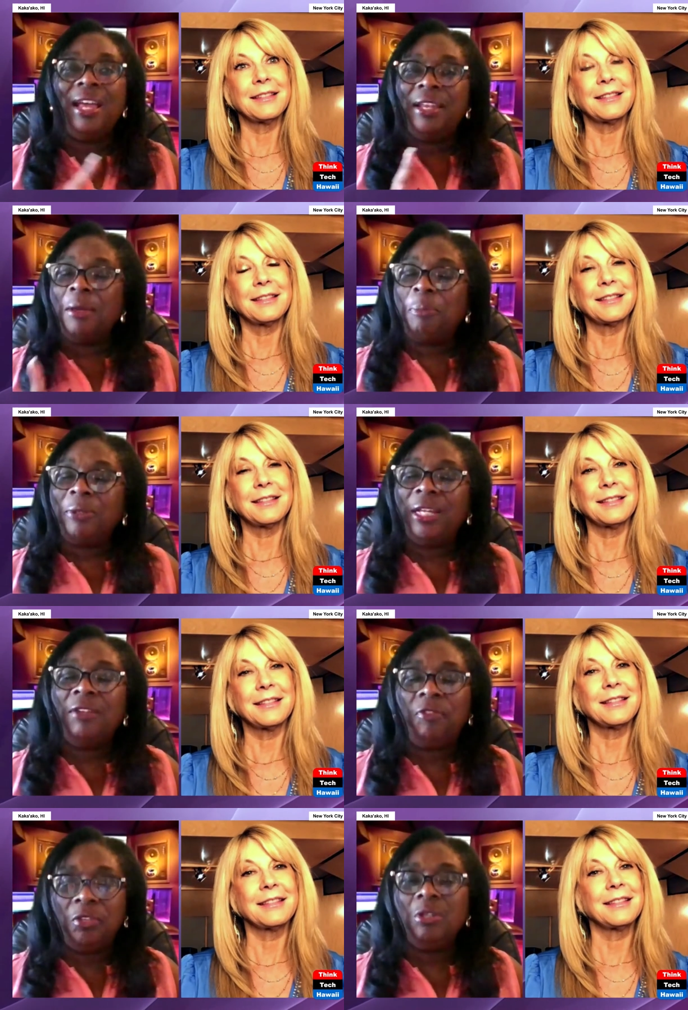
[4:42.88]
Speaker 1: and then
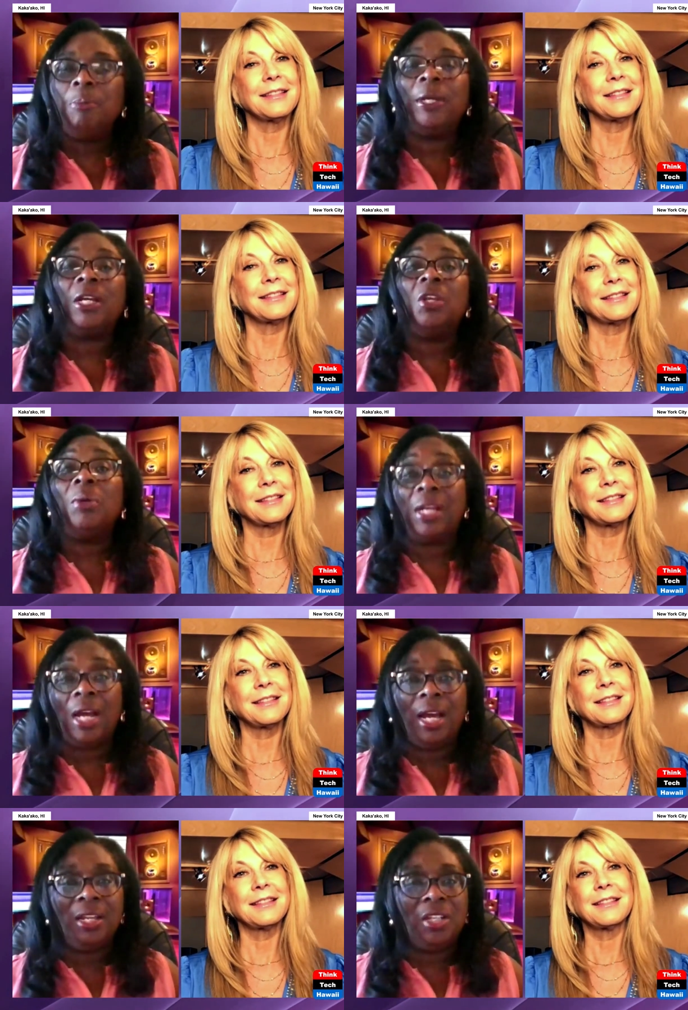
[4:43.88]
played flute and piccolo in
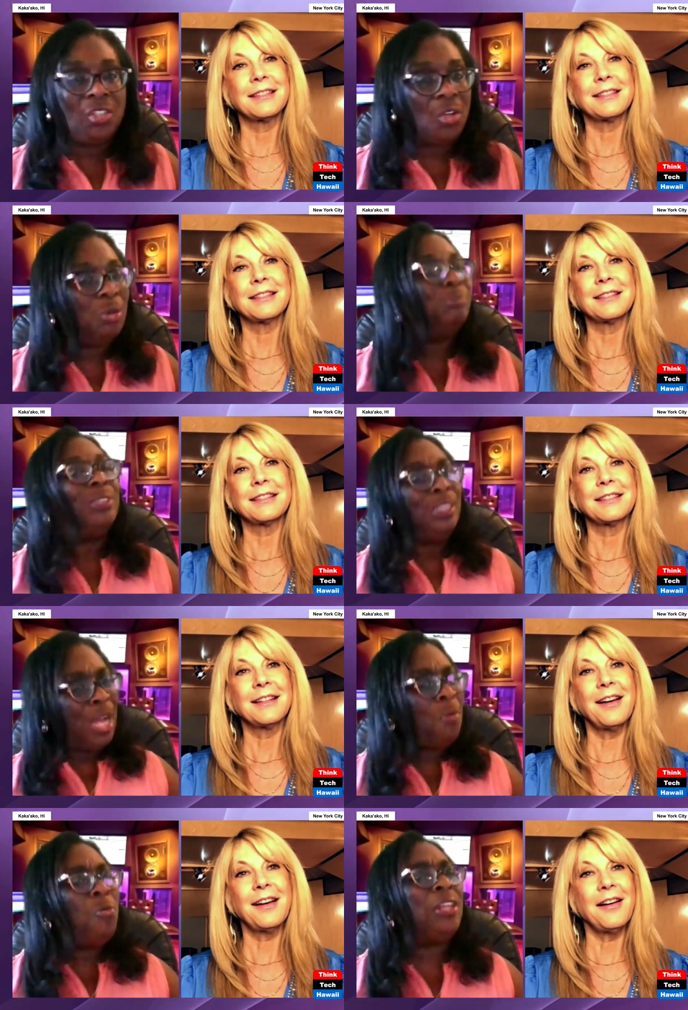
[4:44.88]
college. So
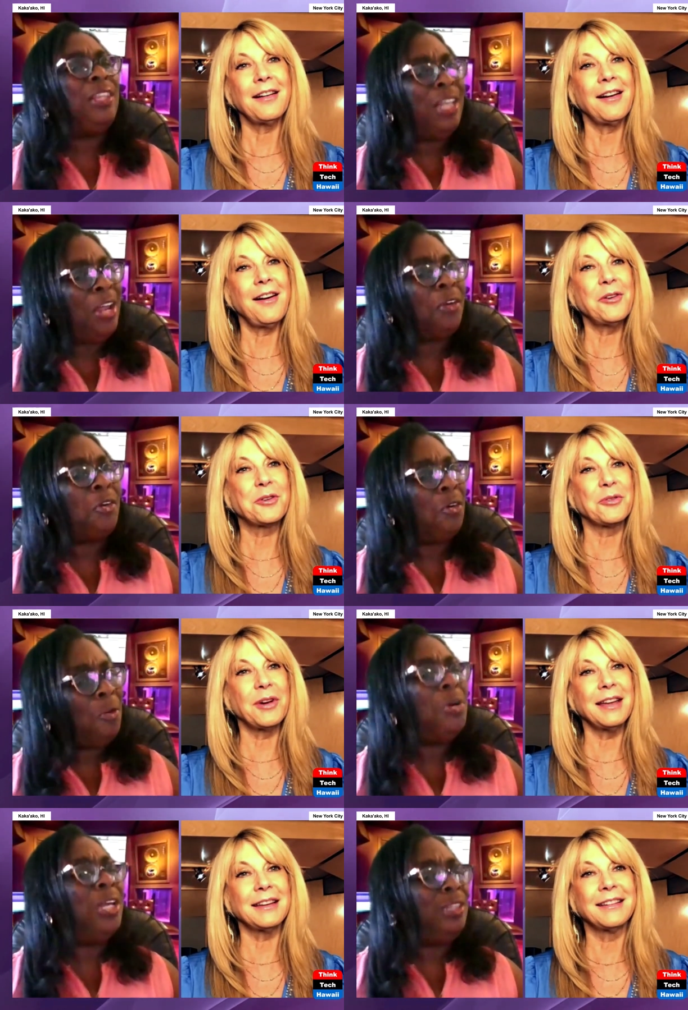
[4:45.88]
I'm with you there, girl.
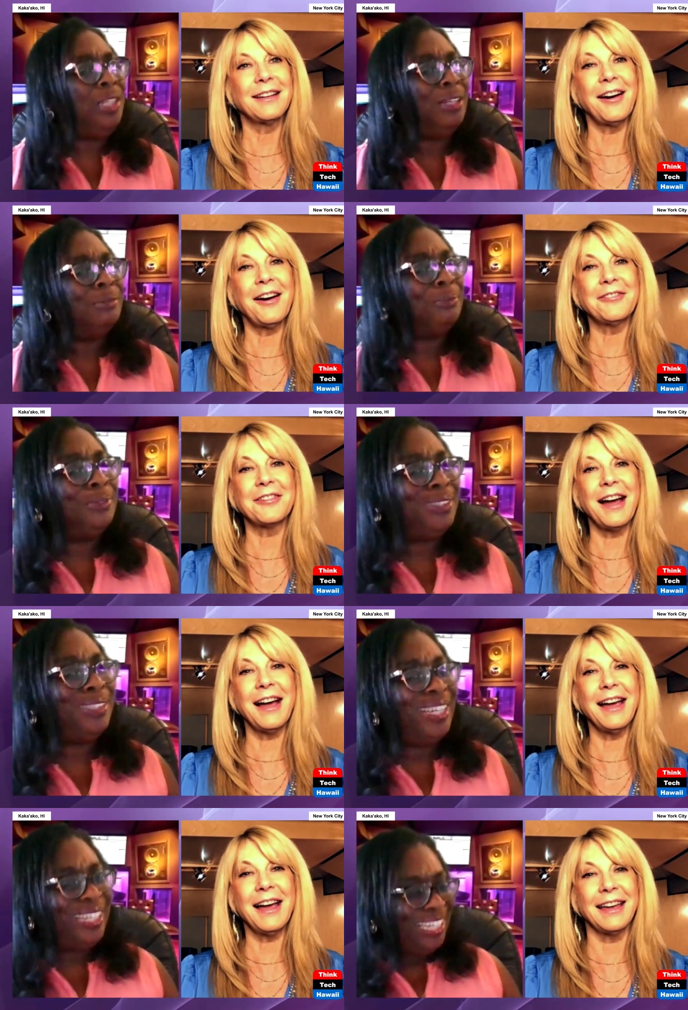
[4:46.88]
I'm with you. All
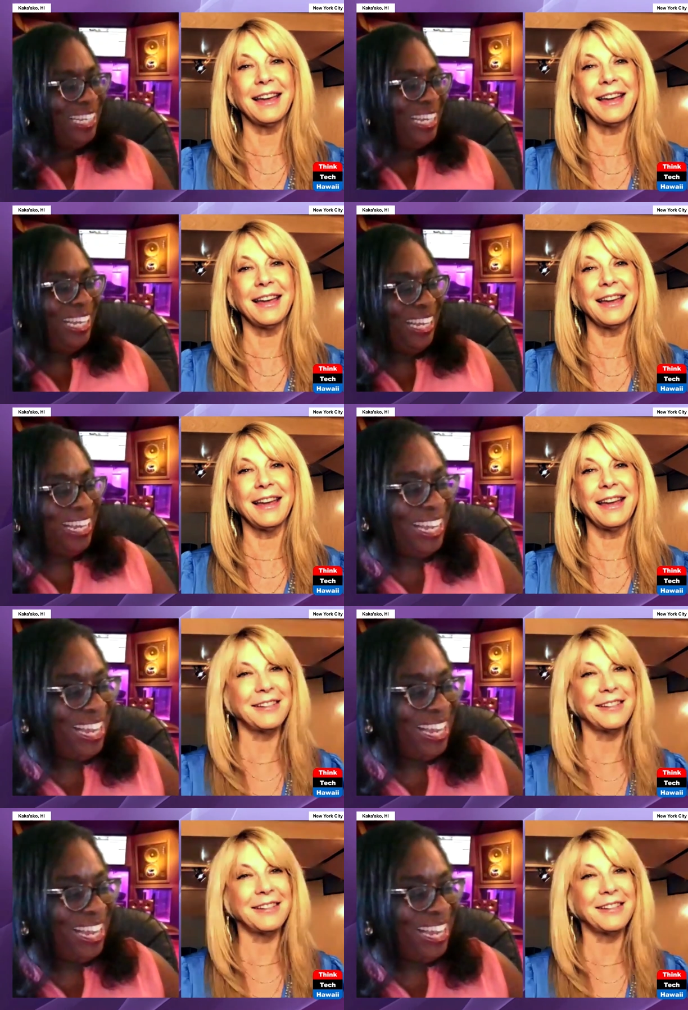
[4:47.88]
right. All right. All right.